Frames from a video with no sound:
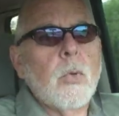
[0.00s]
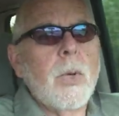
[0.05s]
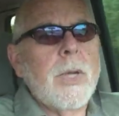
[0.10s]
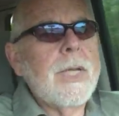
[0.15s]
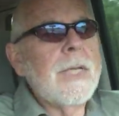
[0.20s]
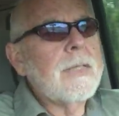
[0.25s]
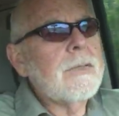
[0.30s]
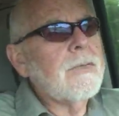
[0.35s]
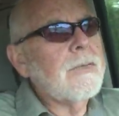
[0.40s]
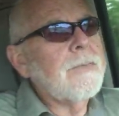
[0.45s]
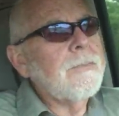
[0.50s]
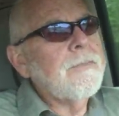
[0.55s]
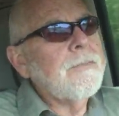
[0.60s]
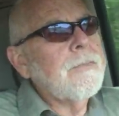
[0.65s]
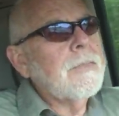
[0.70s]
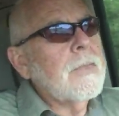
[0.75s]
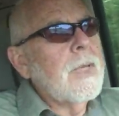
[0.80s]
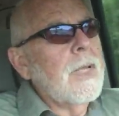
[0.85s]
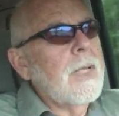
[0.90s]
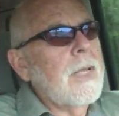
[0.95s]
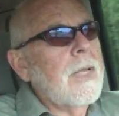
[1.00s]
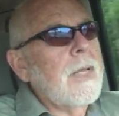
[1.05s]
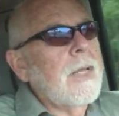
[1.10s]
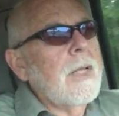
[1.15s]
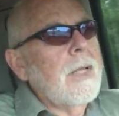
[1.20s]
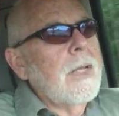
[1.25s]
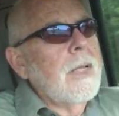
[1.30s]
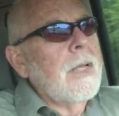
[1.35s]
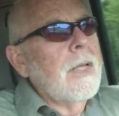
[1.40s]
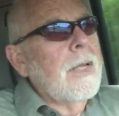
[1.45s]
2 weeks.
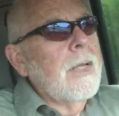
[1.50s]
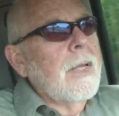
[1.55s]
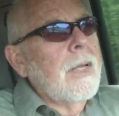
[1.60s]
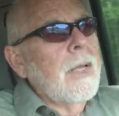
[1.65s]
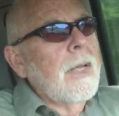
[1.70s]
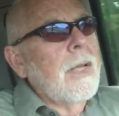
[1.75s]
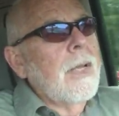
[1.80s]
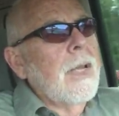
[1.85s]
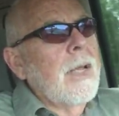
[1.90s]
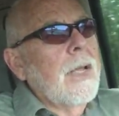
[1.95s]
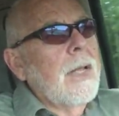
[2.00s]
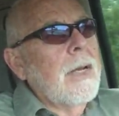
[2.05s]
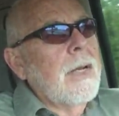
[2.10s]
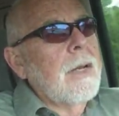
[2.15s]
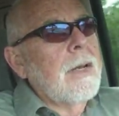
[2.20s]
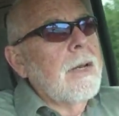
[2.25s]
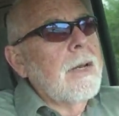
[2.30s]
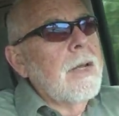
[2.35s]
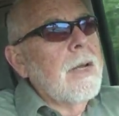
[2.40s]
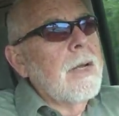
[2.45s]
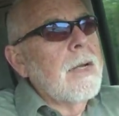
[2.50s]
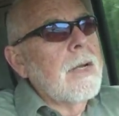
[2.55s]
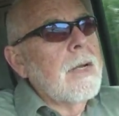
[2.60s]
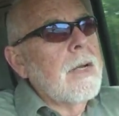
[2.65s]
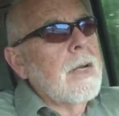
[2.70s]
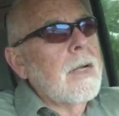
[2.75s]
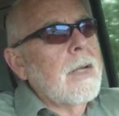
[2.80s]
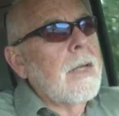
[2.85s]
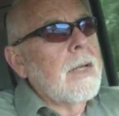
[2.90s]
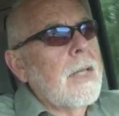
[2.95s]
And
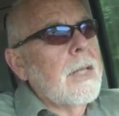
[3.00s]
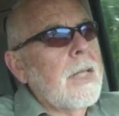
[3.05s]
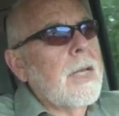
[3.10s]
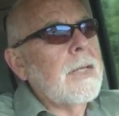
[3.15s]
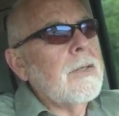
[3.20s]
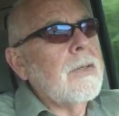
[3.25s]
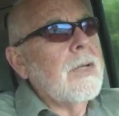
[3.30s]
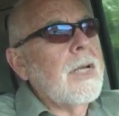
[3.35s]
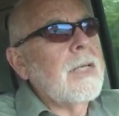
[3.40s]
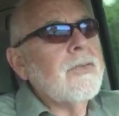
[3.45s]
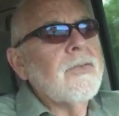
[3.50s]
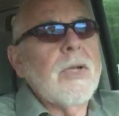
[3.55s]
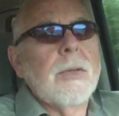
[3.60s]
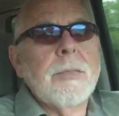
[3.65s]
that's